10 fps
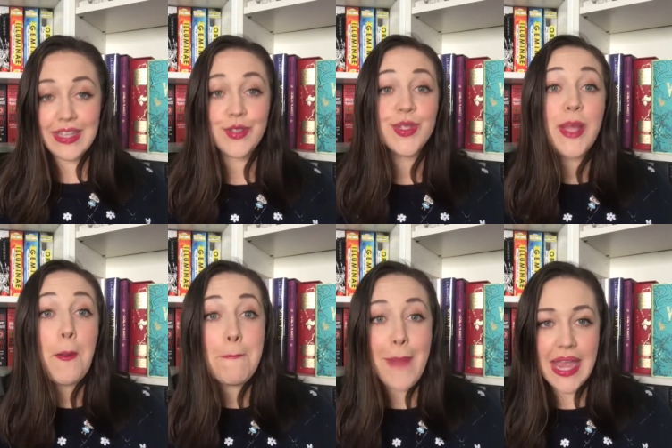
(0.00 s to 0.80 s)
this was
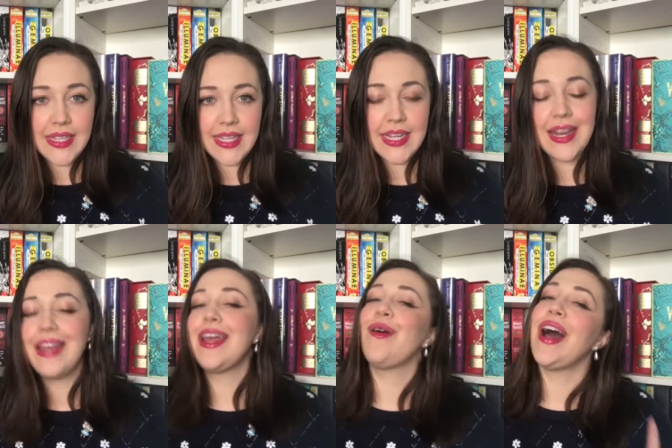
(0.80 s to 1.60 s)
amazing
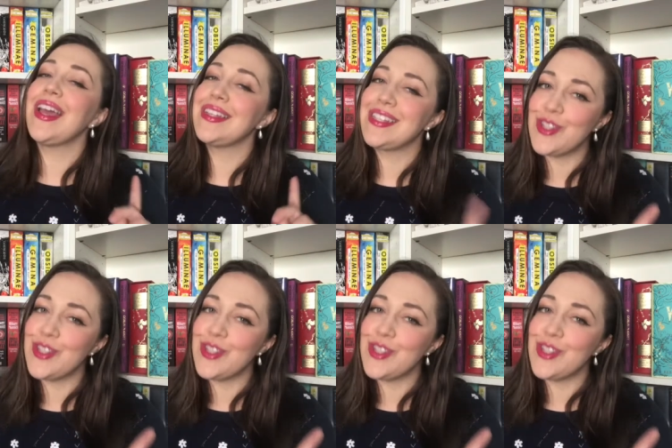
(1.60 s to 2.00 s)
and now I